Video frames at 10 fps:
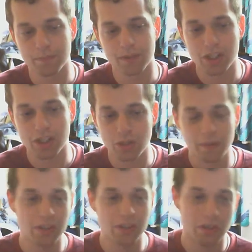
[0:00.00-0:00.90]

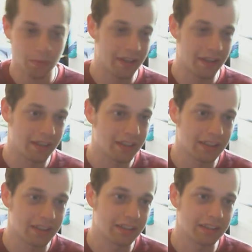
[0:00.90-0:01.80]
situations where
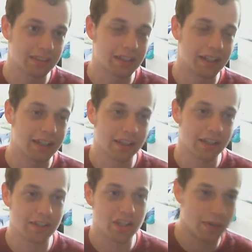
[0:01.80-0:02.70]
there's like
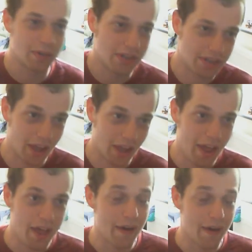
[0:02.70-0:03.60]
ISIS wants to
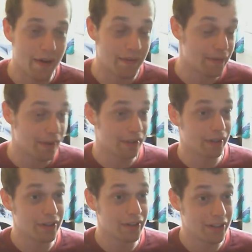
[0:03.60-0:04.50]

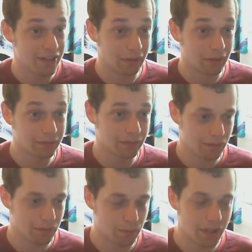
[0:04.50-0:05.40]
earn itself
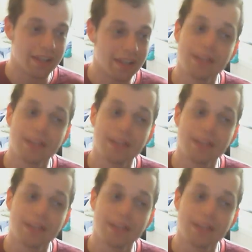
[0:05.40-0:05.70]
as money and